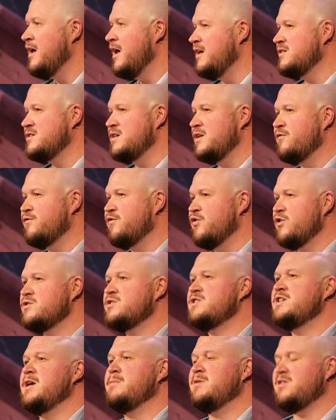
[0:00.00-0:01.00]
is in 1
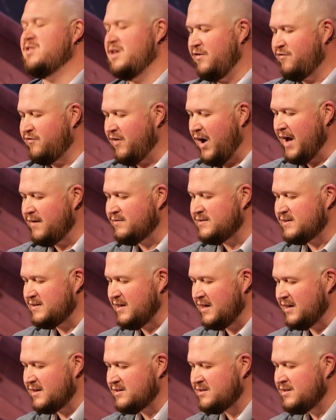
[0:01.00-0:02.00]
Timothy 5
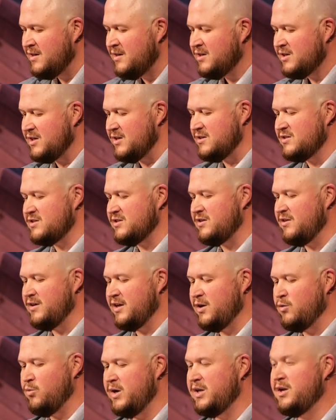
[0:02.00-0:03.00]
6
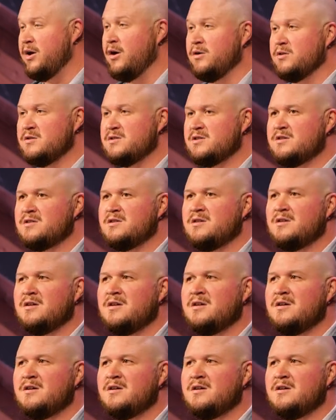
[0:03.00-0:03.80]
concerning widows.